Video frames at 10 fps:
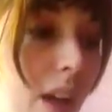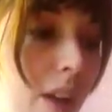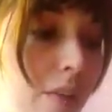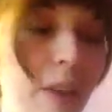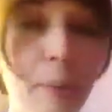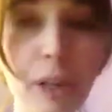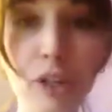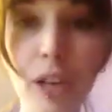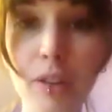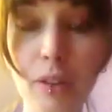a friend of mine
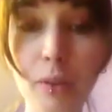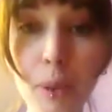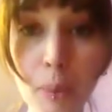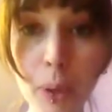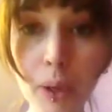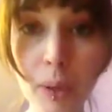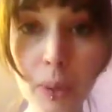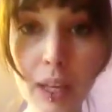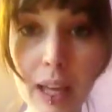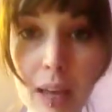tried the 3.0
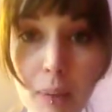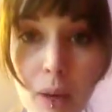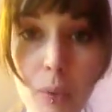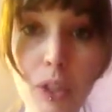when it came out,